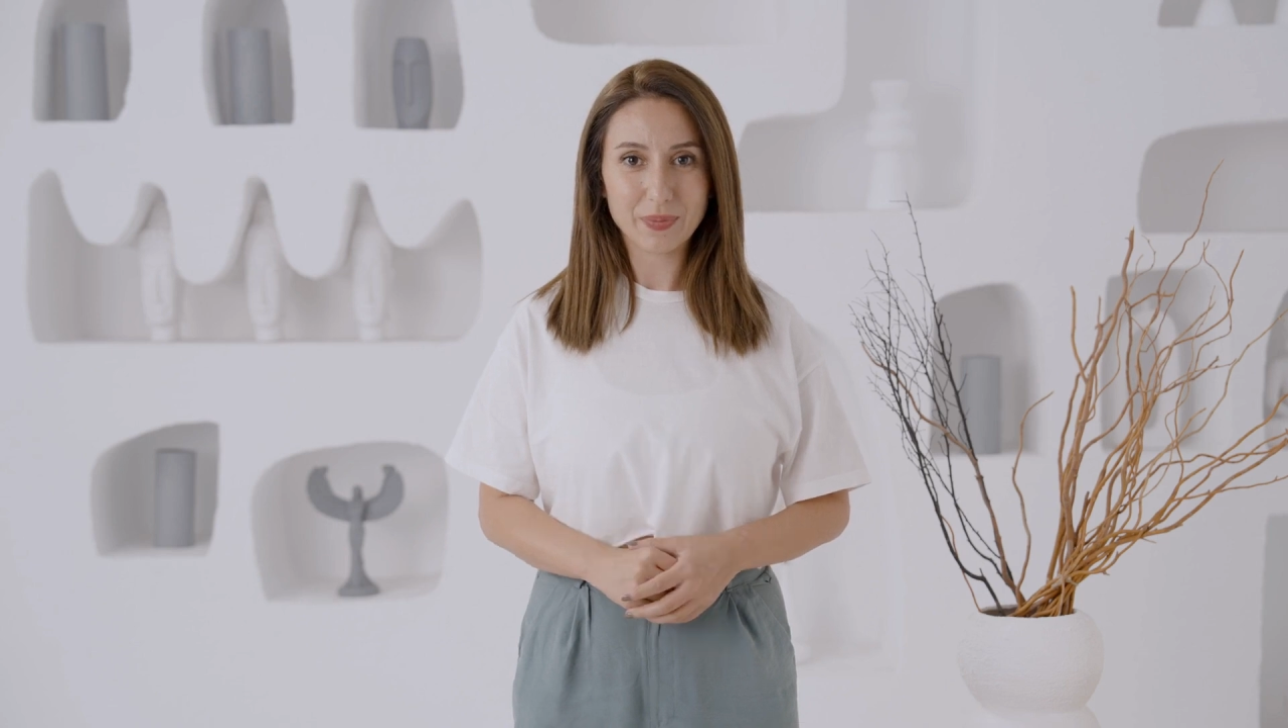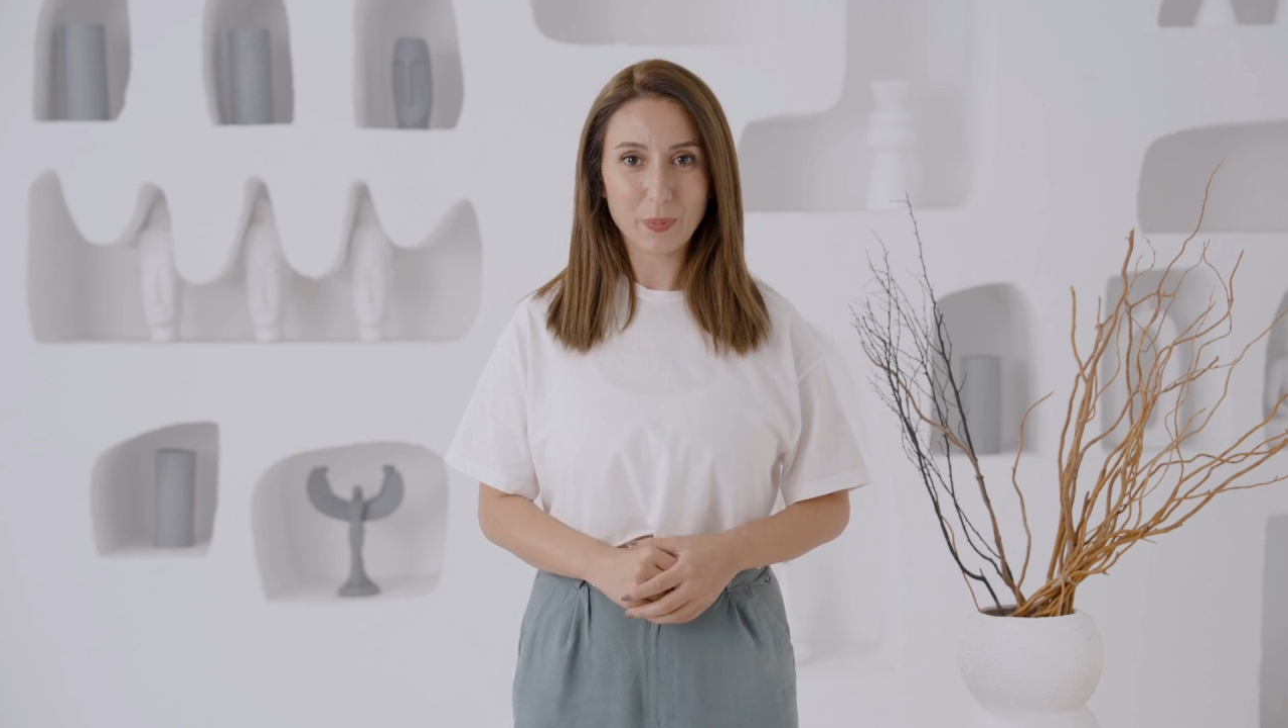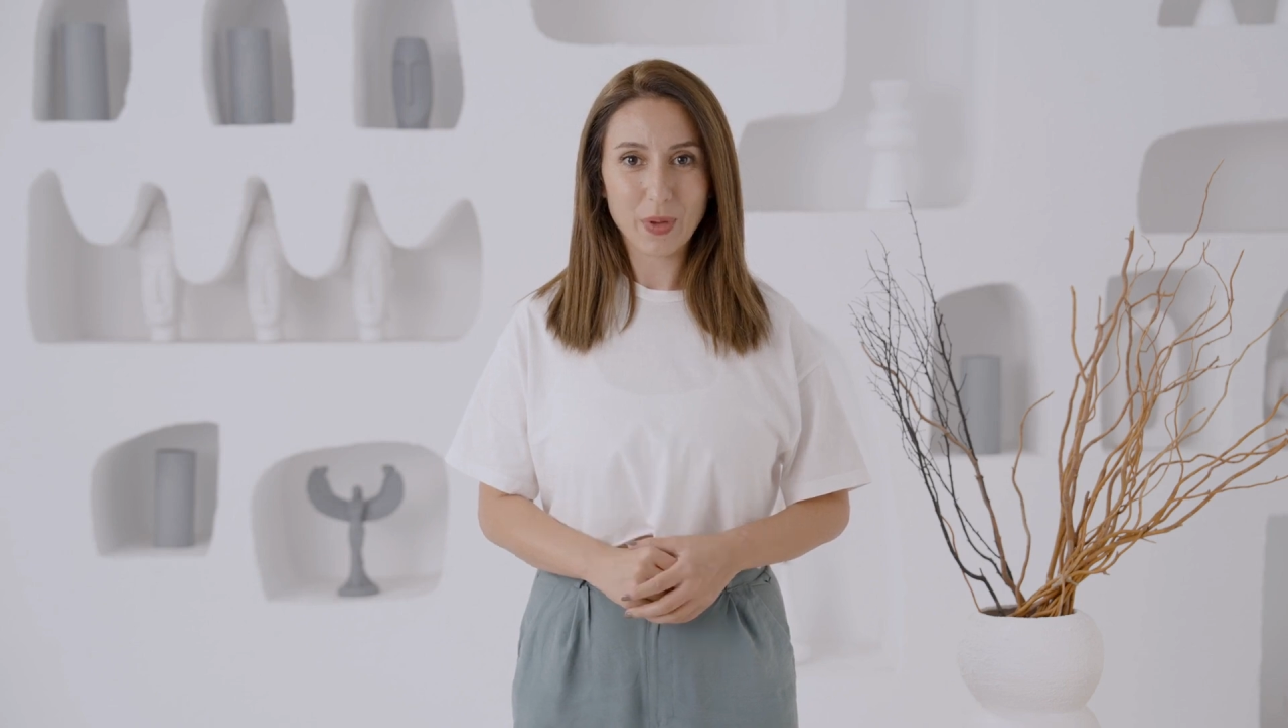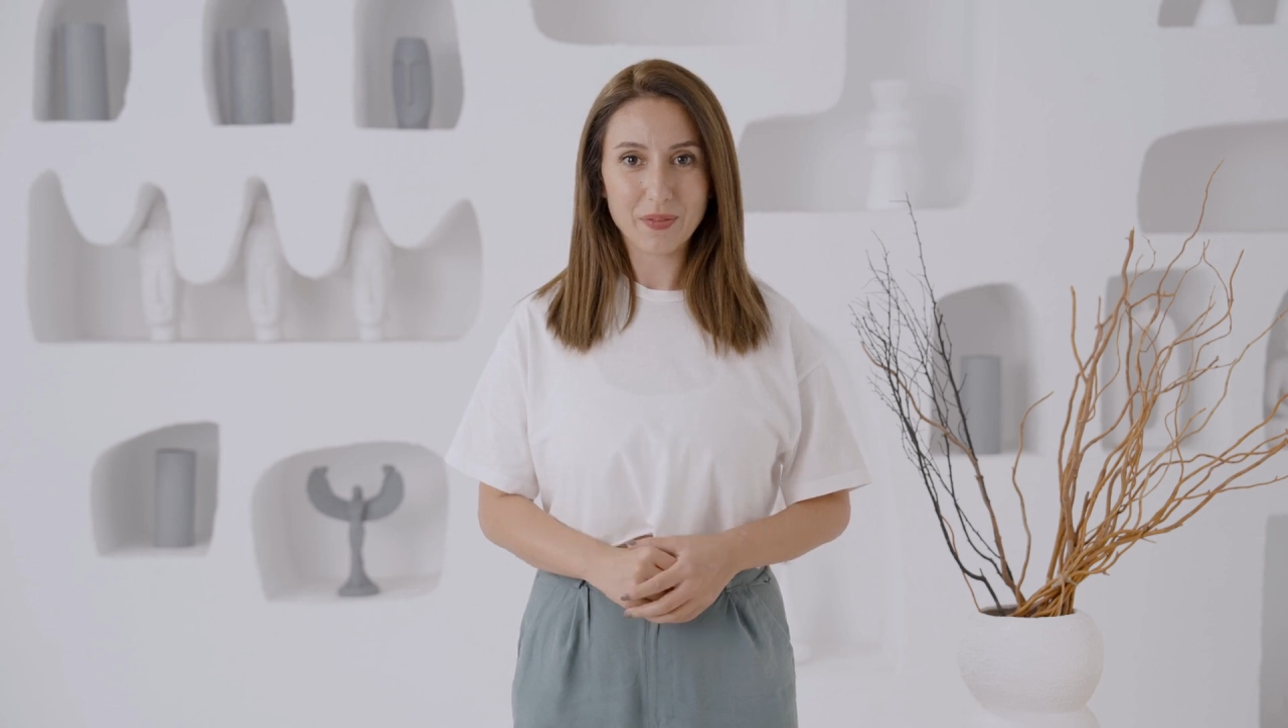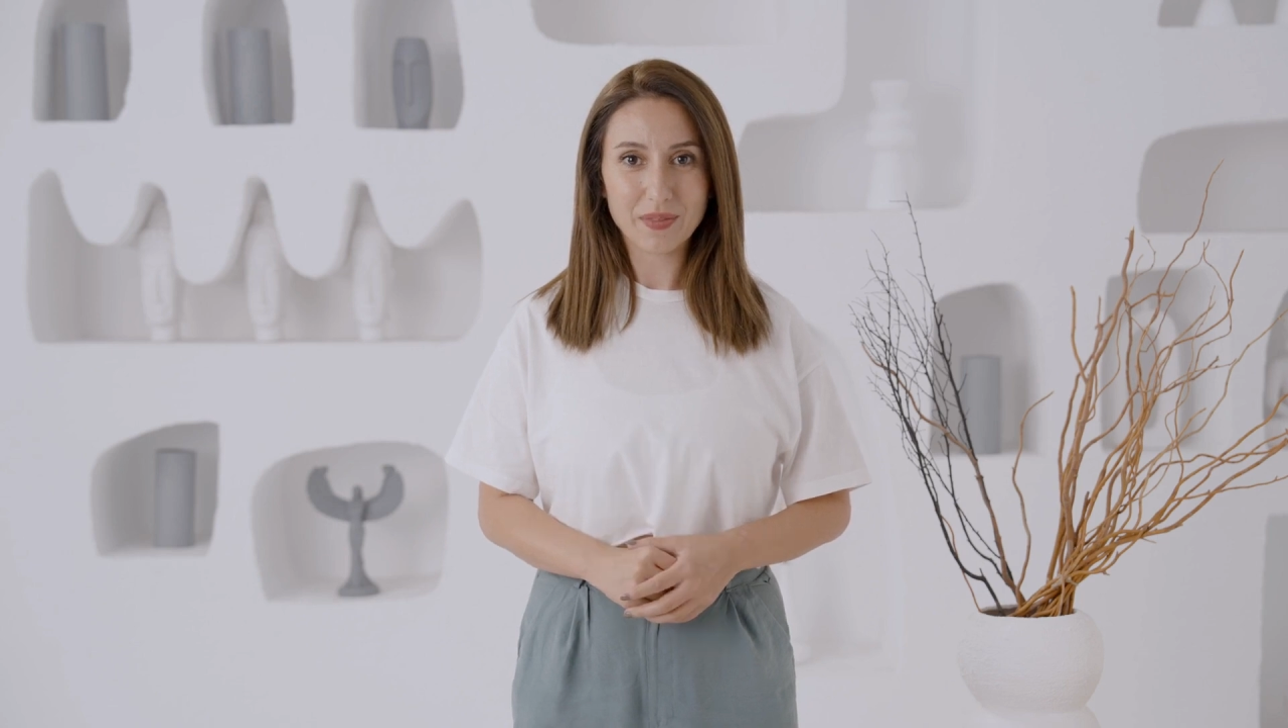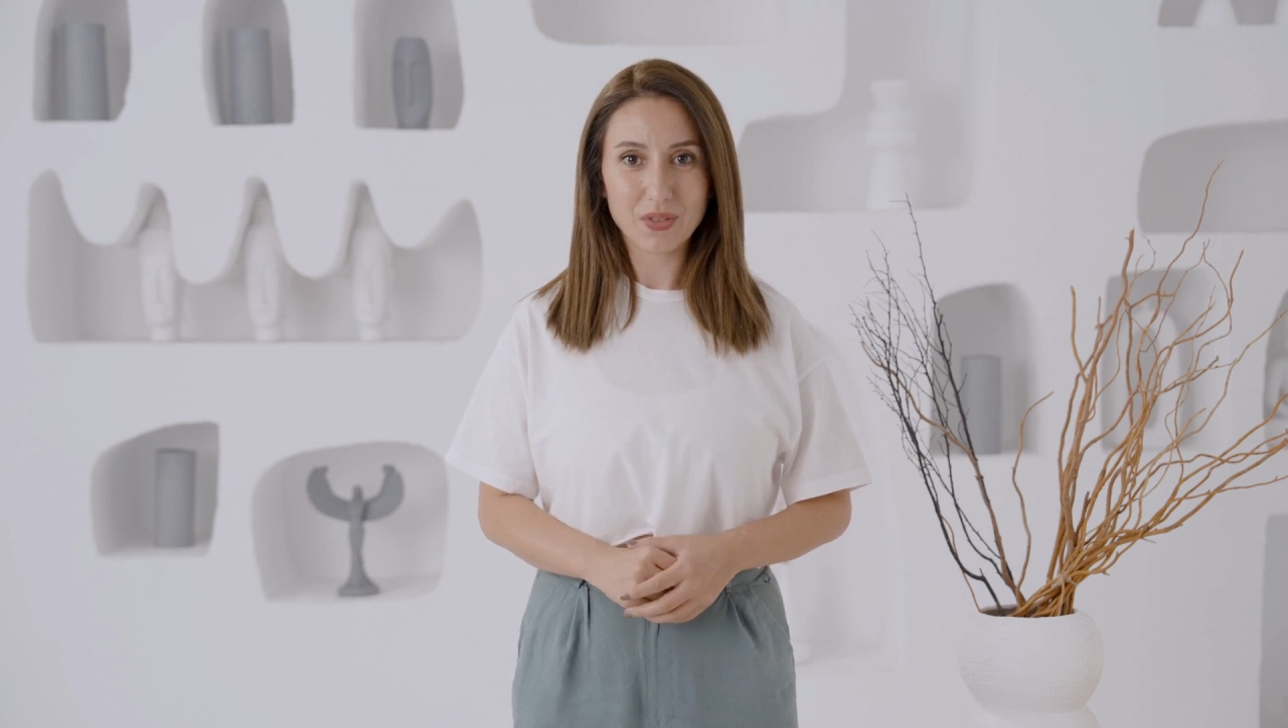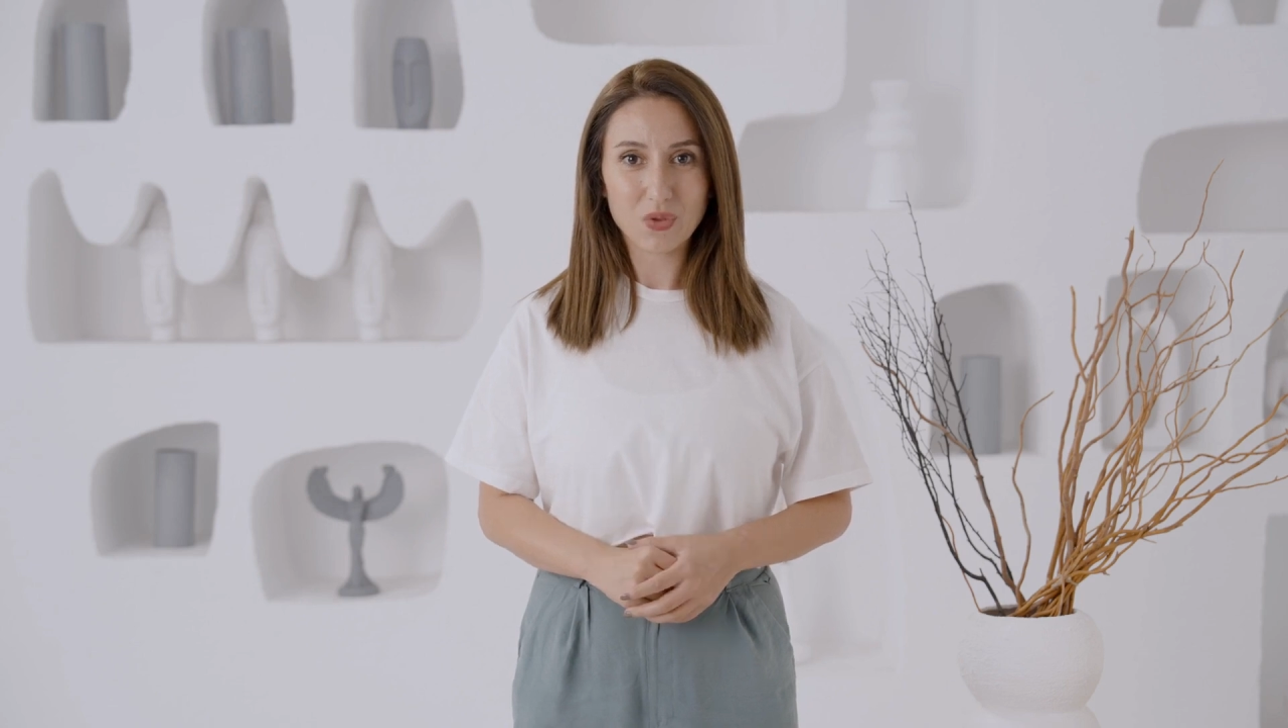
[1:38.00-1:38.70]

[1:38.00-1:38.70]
One of the